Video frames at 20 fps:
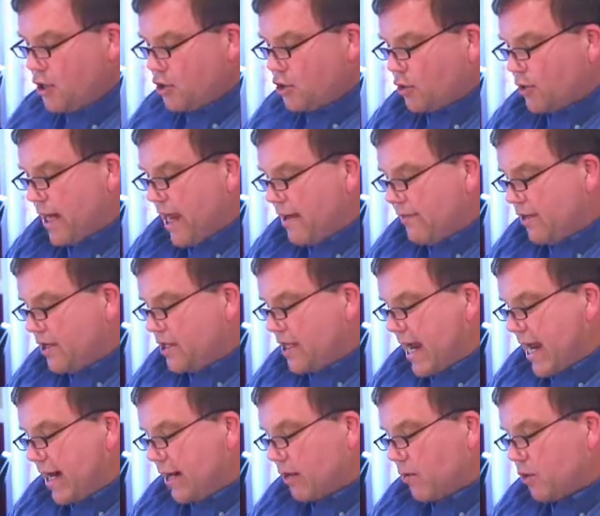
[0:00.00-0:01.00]
So
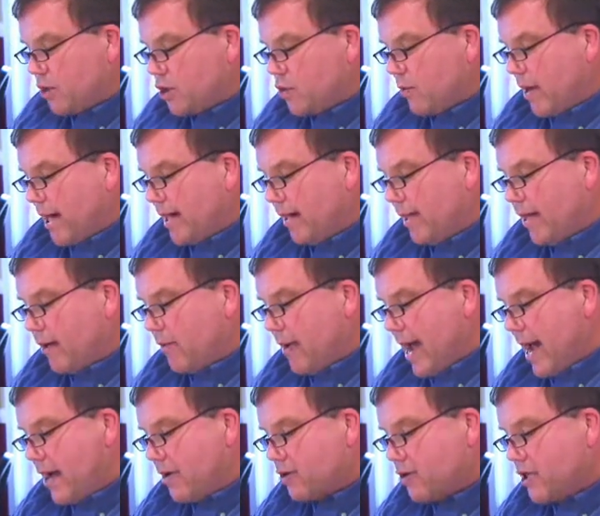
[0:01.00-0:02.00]
David's anger was greatly
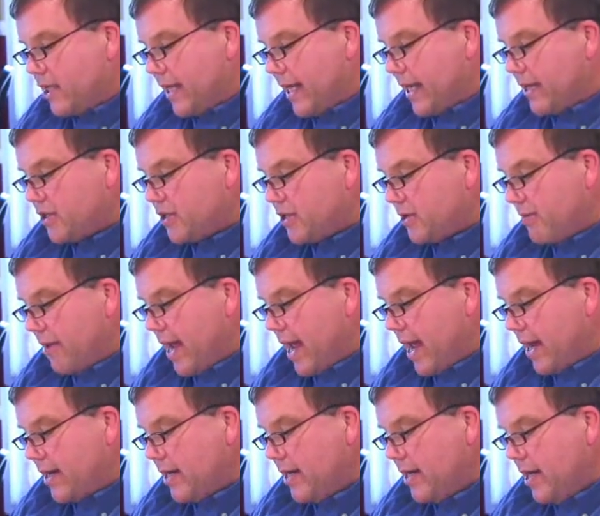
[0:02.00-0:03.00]
aroused against the
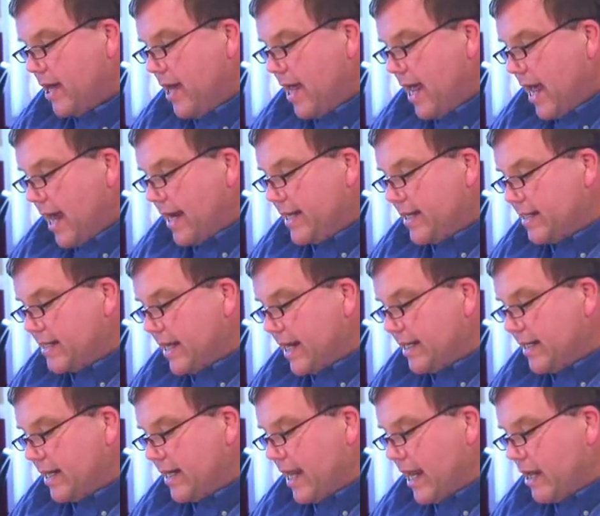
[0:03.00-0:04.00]
man. And he
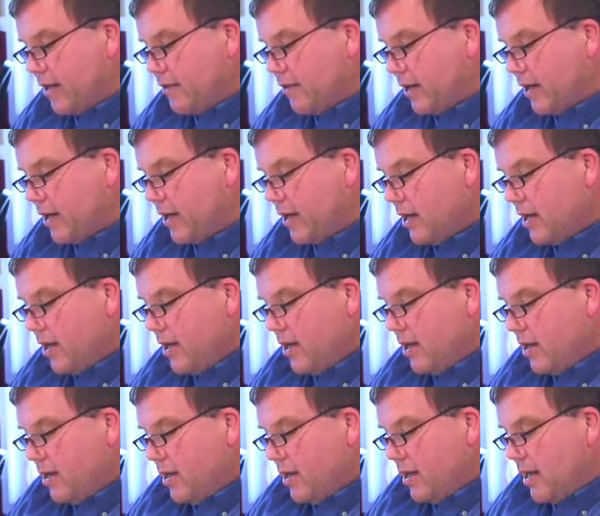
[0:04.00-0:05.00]
said to Nathan,
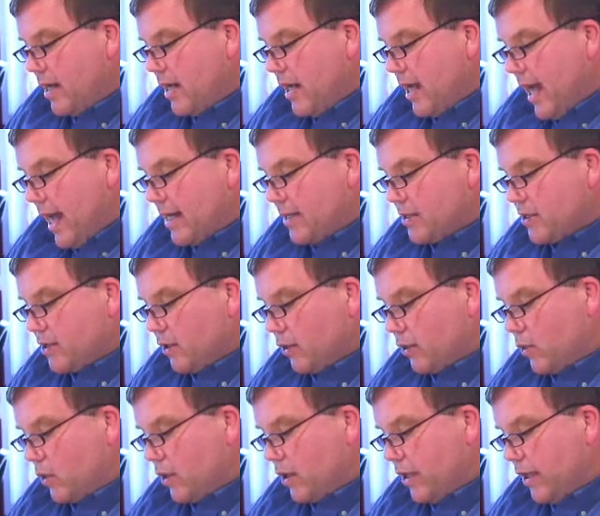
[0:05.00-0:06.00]
As the
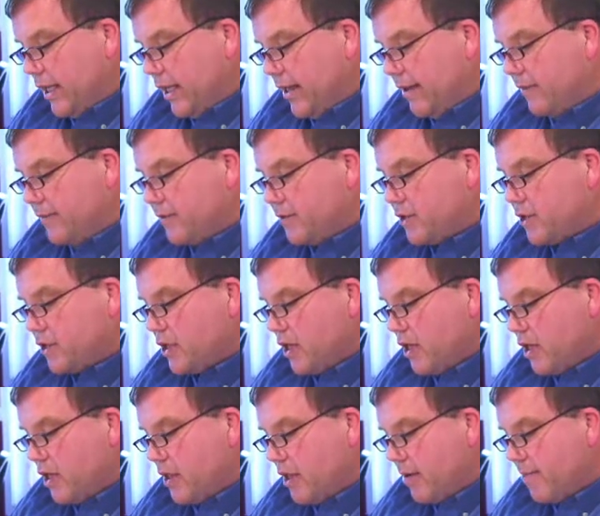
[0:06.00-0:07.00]
Lord lives,
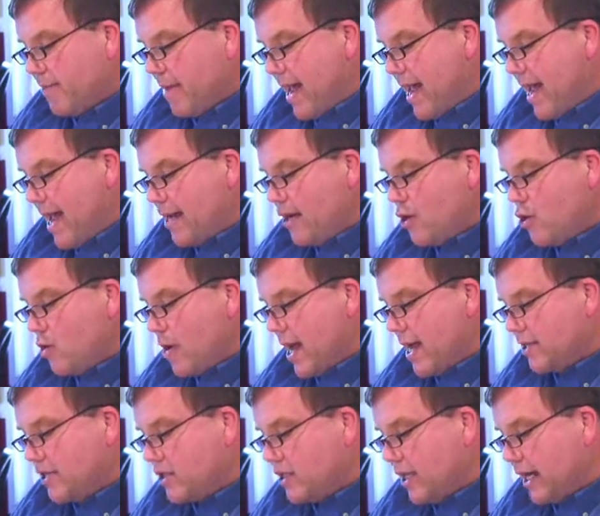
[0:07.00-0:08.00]
the man who
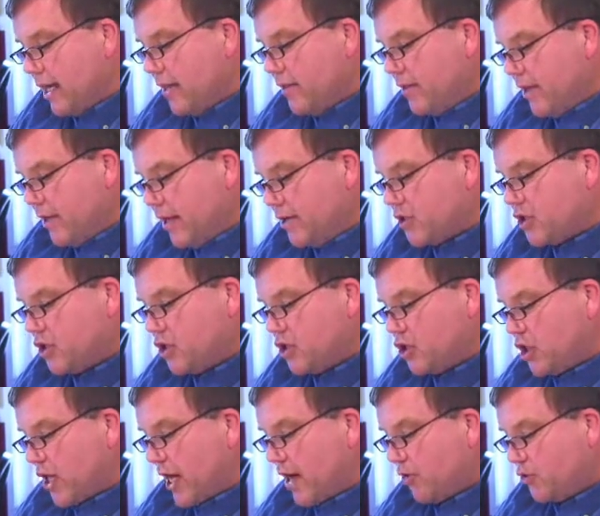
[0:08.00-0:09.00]
has done this
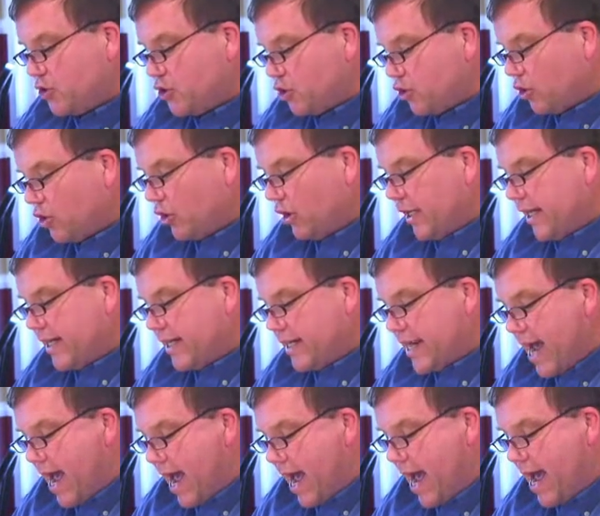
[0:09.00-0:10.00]
shall surely
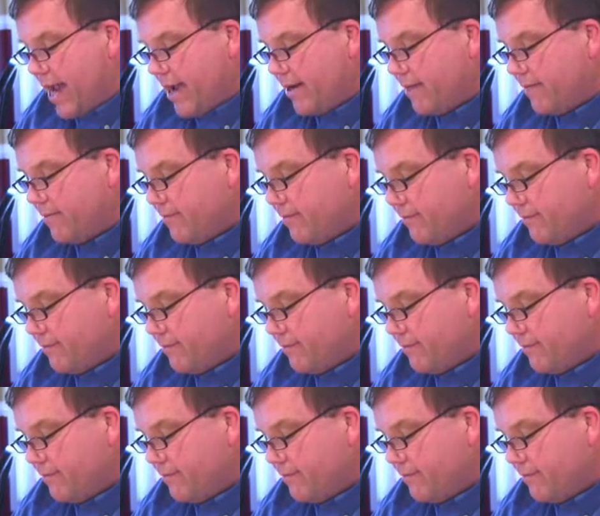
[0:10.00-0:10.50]
die.